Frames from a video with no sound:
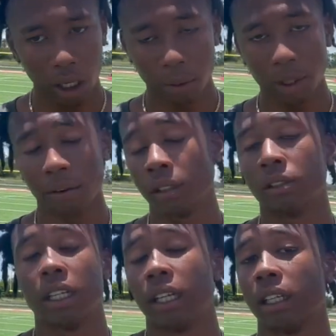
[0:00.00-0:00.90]
and whatever it
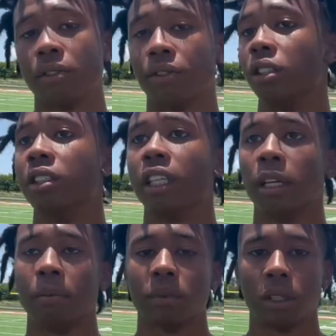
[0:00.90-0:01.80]
is for the
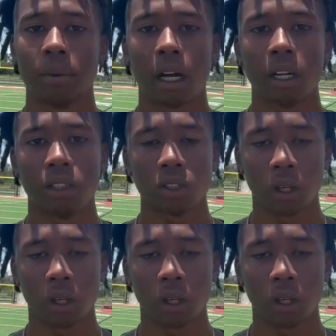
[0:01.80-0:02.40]
team, to be honest. So,